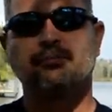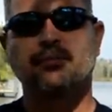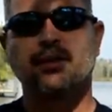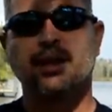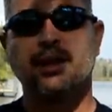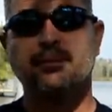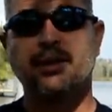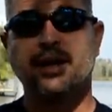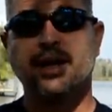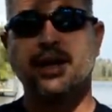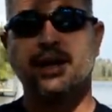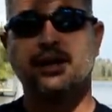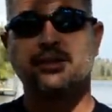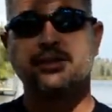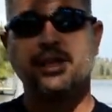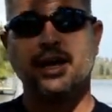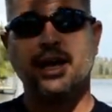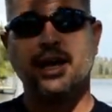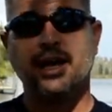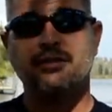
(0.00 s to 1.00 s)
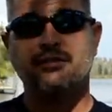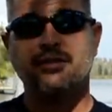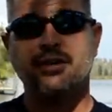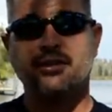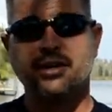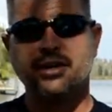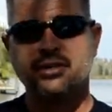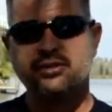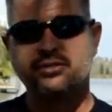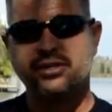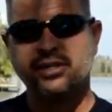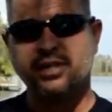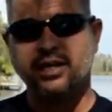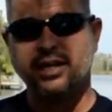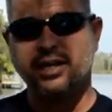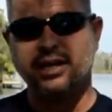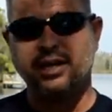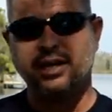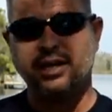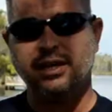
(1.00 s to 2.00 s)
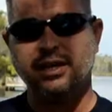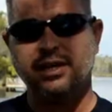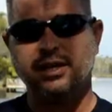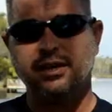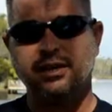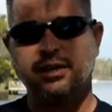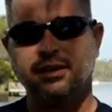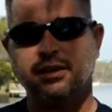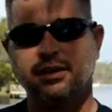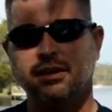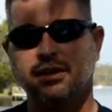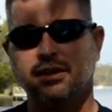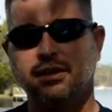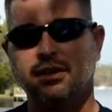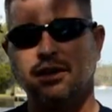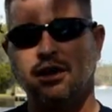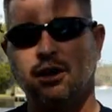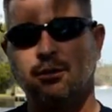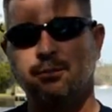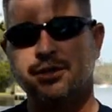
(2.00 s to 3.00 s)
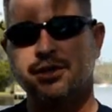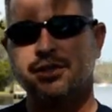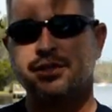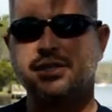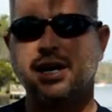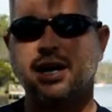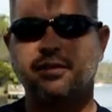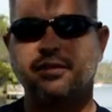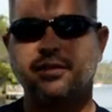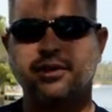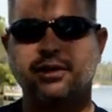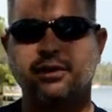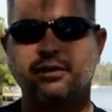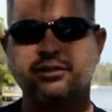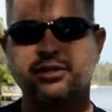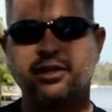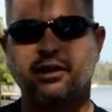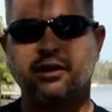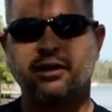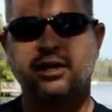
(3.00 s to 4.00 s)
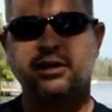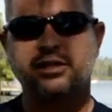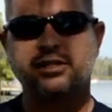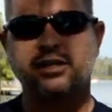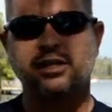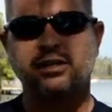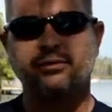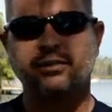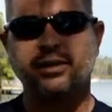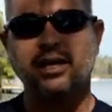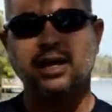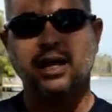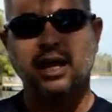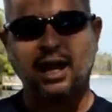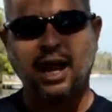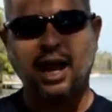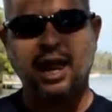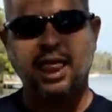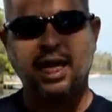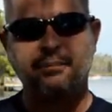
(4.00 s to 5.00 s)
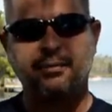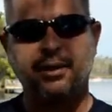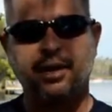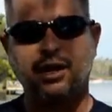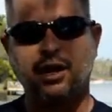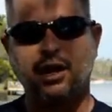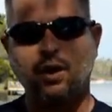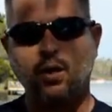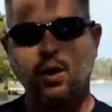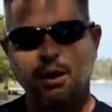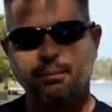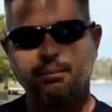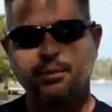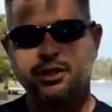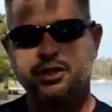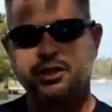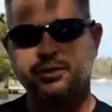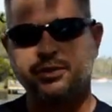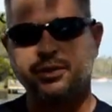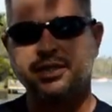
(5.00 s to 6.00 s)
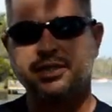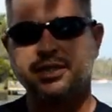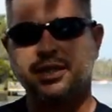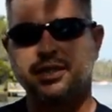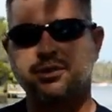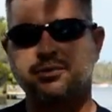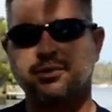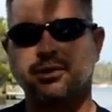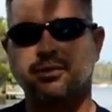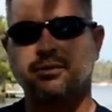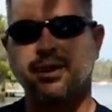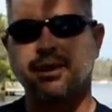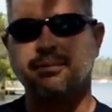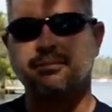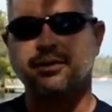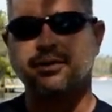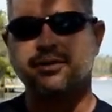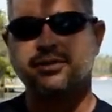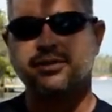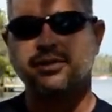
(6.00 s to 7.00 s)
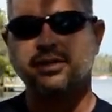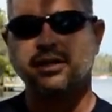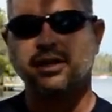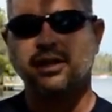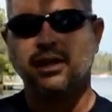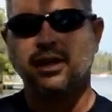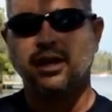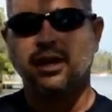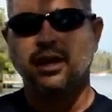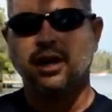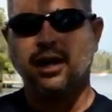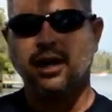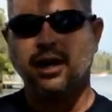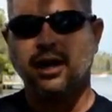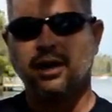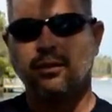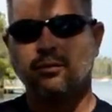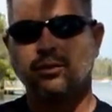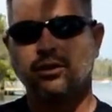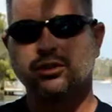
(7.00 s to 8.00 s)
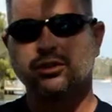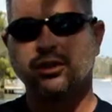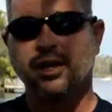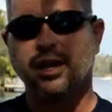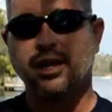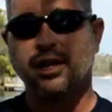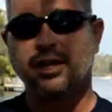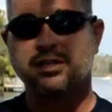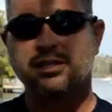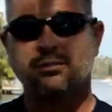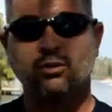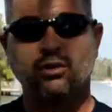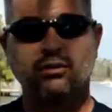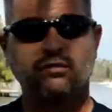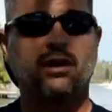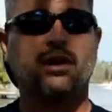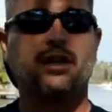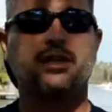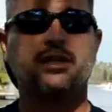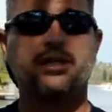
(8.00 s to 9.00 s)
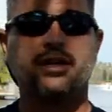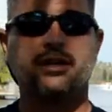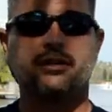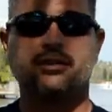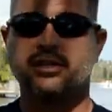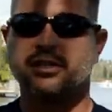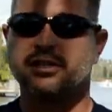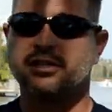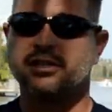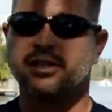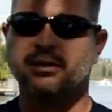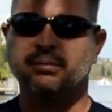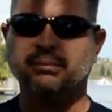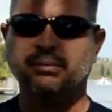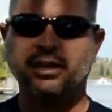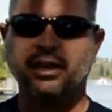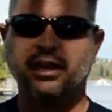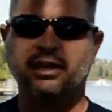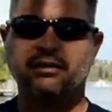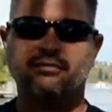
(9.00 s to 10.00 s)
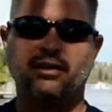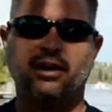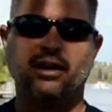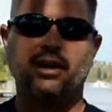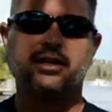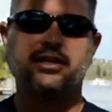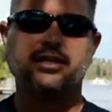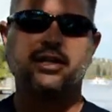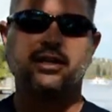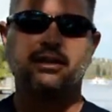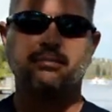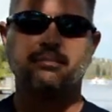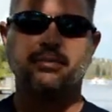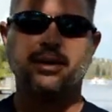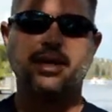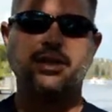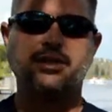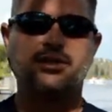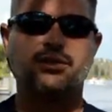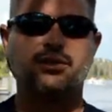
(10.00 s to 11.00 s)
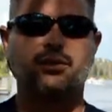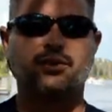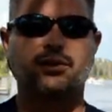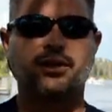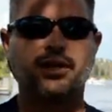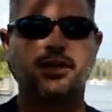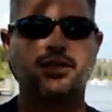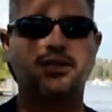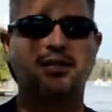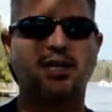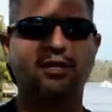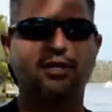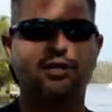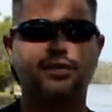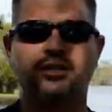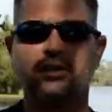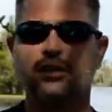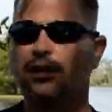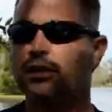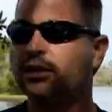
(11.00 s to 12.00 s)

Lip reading: Anybody else, and if you're interested in helping us out in the Coast Guard Auxiliary, let me know. I'll put you in touch with the right person, and we'll try to get some more volunteers. This is a completely volunteer-based organization.